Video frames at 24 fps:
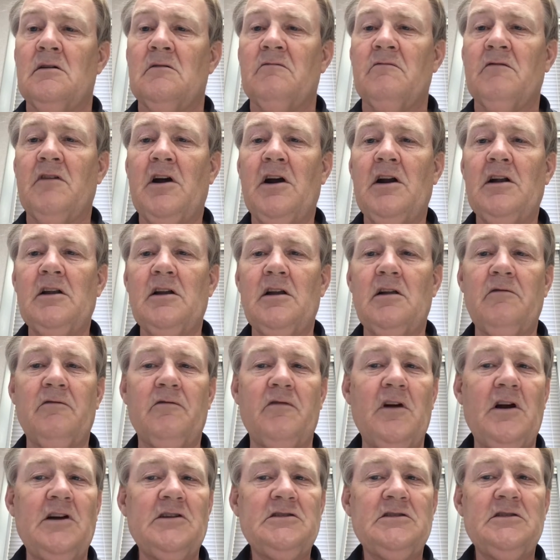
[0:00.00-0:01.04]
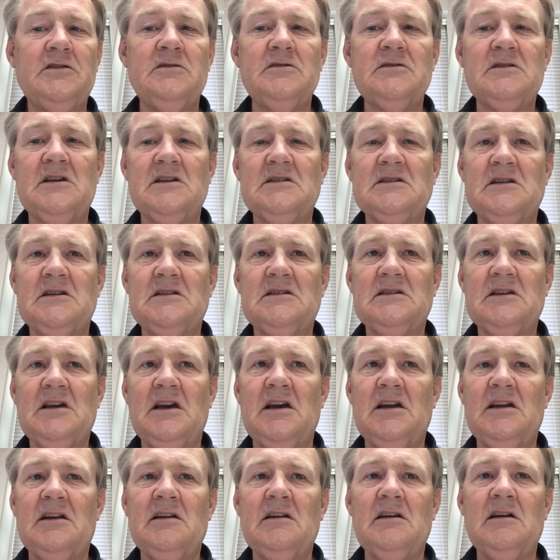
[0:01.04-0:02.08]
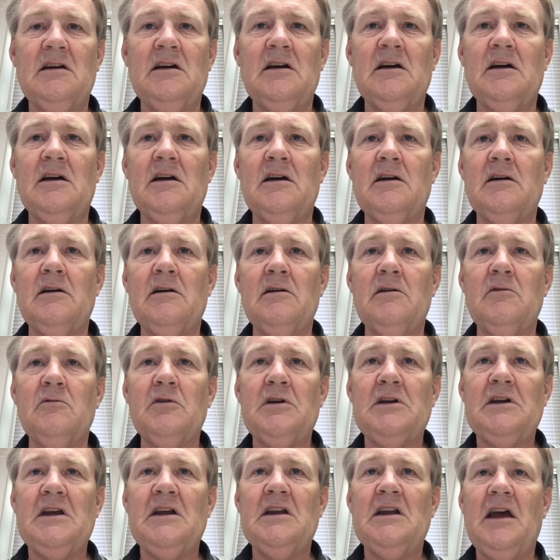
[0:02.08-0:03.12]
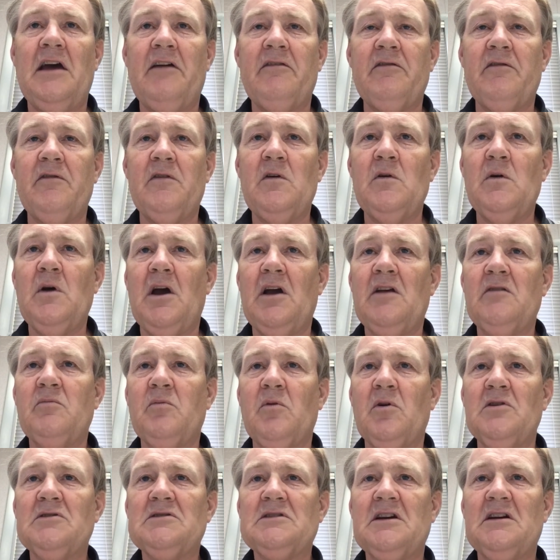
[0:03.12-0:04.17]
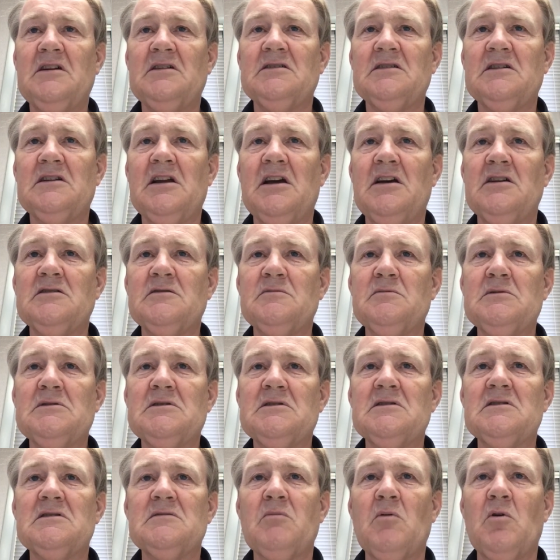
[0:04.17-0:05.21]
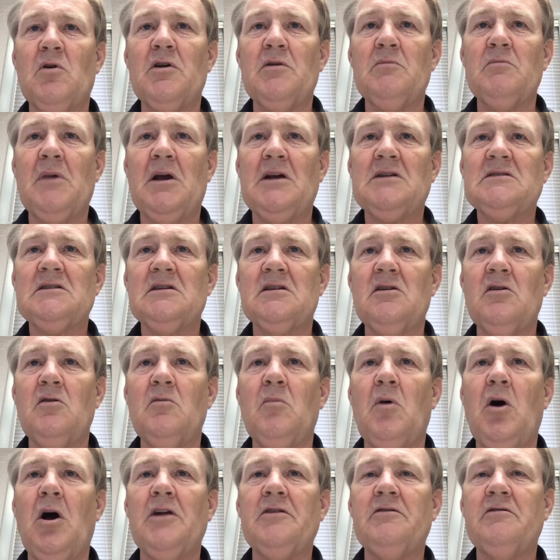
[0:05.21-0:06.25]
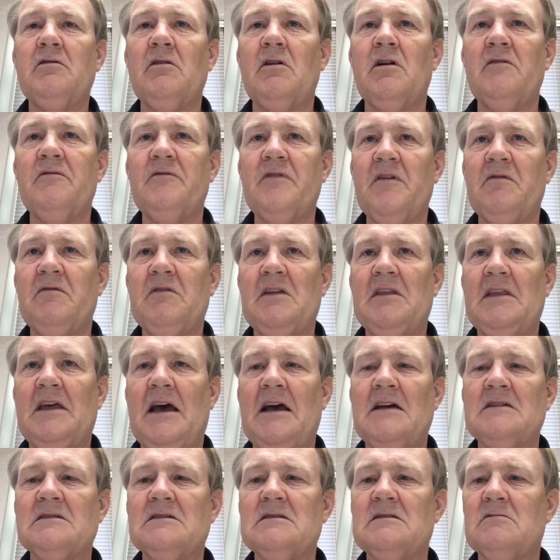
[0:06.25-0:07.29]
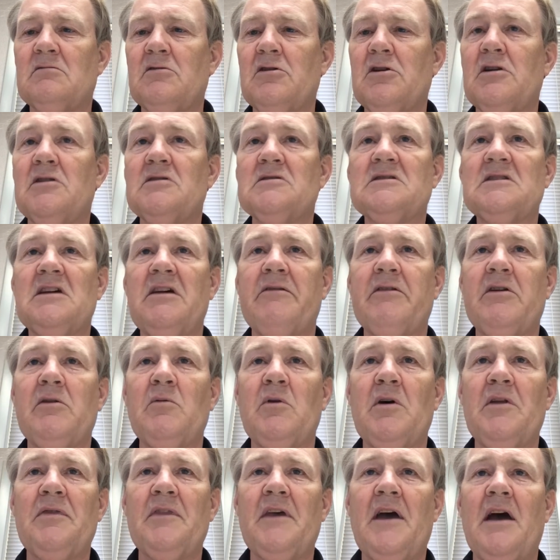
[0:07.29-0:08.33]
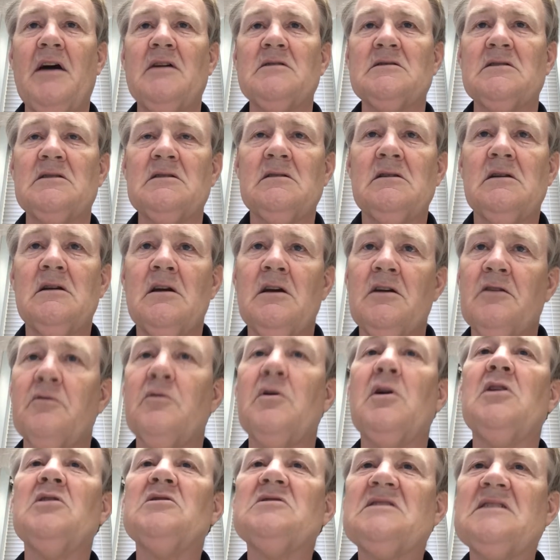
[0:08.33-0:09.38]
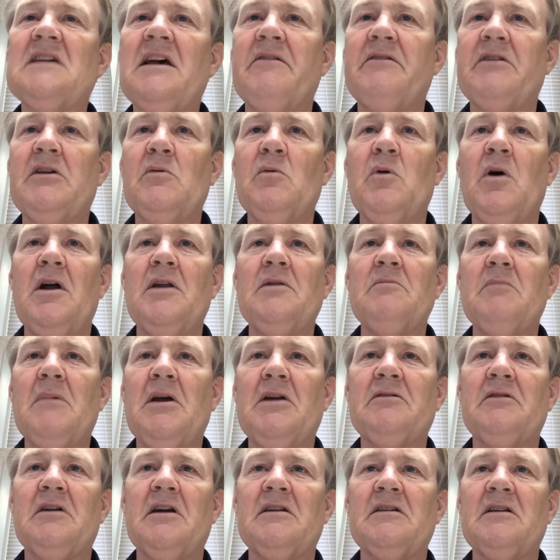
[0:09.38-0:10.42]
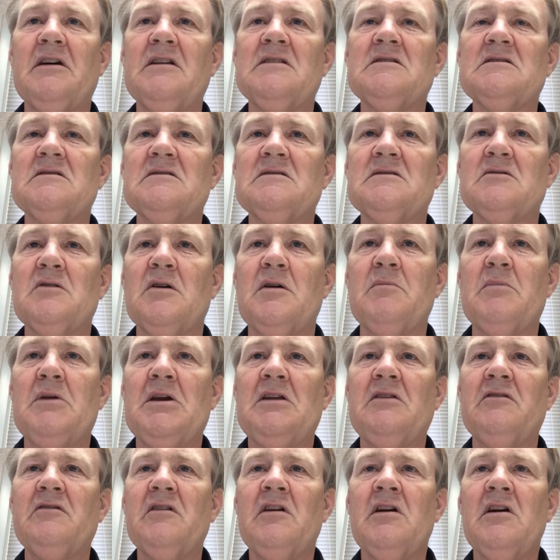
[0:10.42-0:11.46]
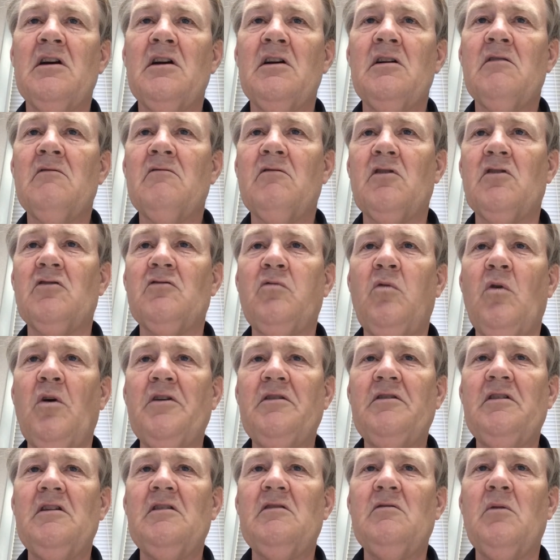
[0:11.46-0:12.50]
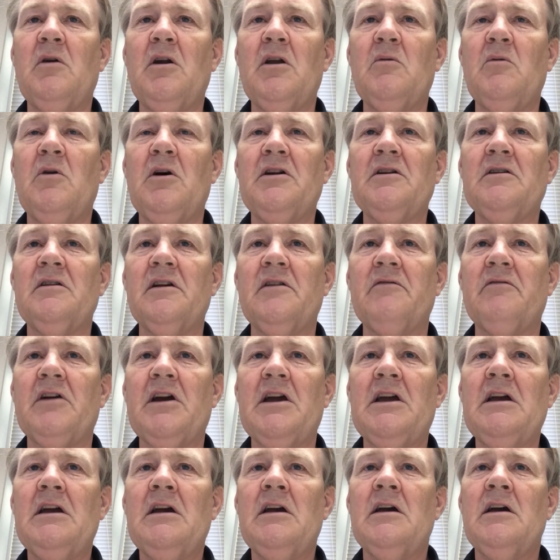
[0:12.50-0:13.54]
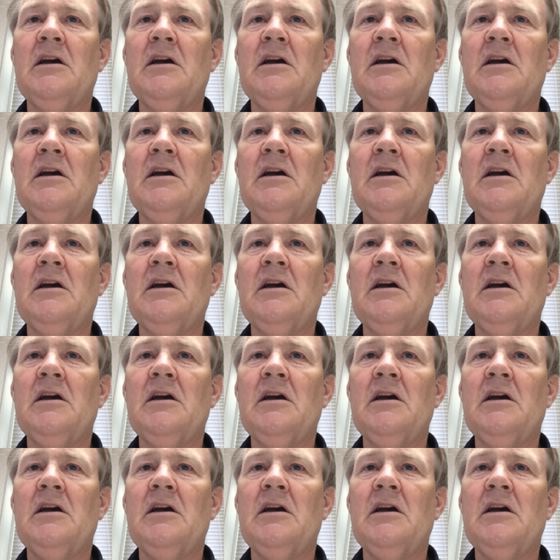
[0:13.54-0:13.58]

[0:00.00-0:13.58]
Very little fresh news, as I said. We did have a few export sales announcements this morning. Mexico bought 371 metric tons of soybeans for 2021 delivery,